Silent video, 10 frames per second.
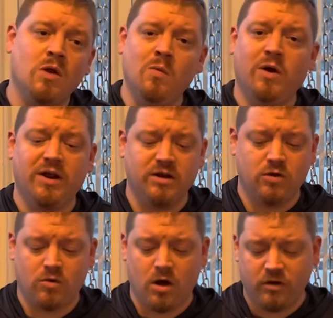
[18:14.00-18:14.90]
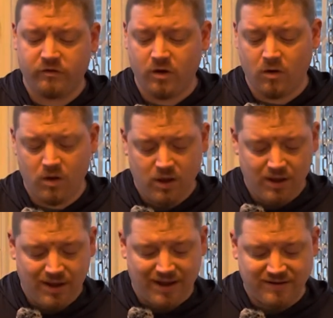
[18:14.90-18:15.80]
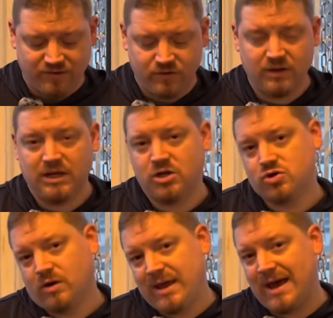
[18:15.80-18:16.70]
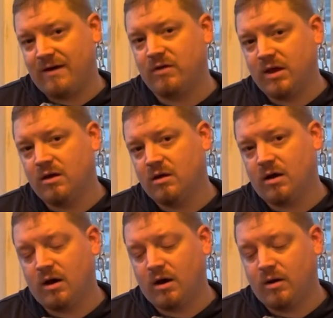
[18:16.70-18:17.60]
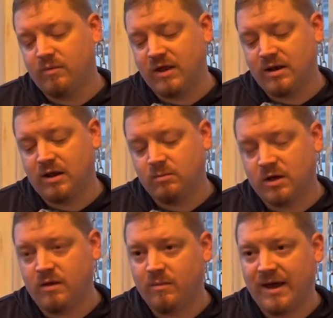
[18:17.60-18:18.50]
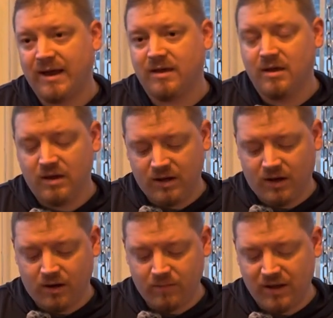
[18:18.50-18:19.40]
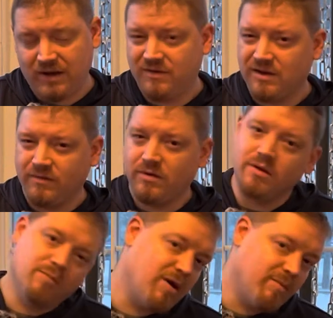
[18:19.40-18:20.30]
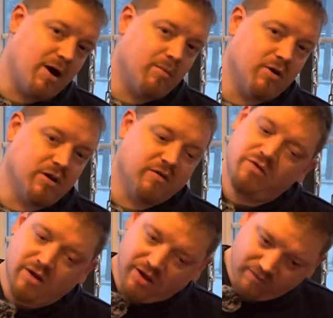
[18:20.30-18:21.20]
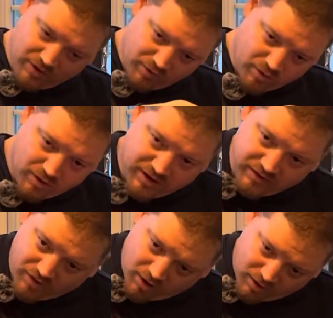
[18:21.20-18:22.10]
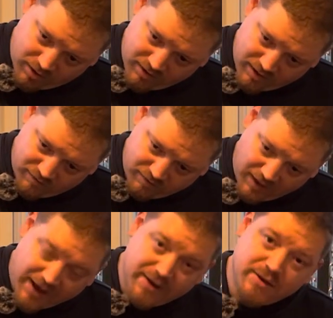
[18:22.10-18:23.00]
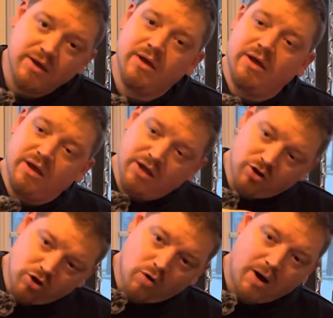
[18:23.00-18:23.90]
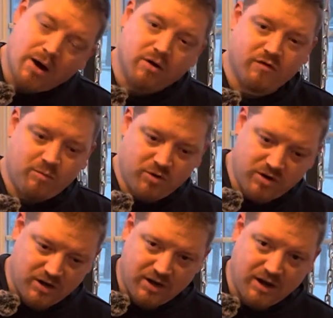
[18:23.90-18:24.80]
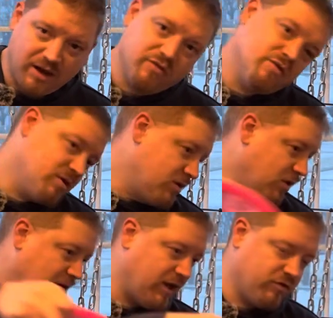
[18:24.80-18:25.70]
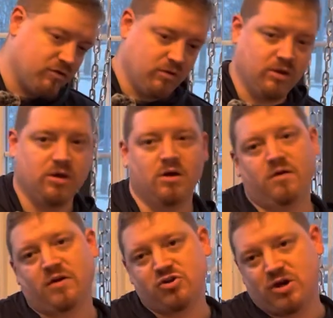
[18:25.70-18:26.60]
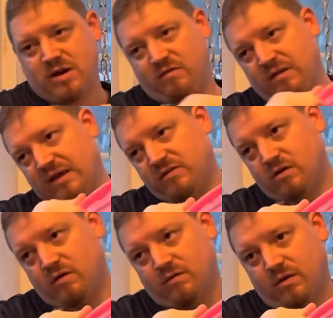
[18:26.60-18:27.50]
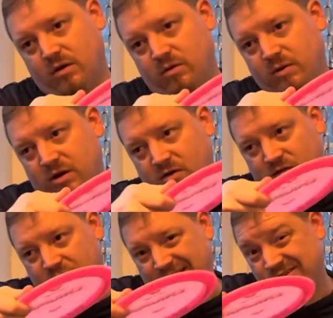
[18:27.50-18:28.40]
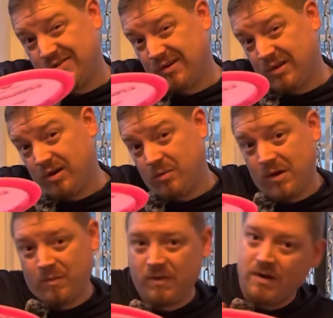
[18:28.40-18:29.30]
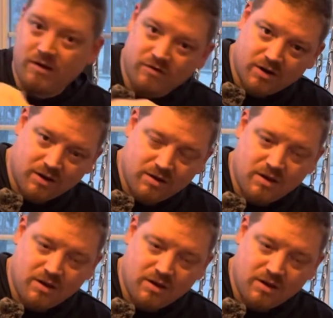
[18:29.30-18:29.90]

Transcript: what I did wrong. So I definitely enjoy having the Enigma in the bag. It is definitely my bomber disc. If I throw it nice hard and flat, it'll go out. If I put it on hyzer, it'll hyzer really good. If I try to flex it over a little bit, it'll flex for a little bit, but then it's going to,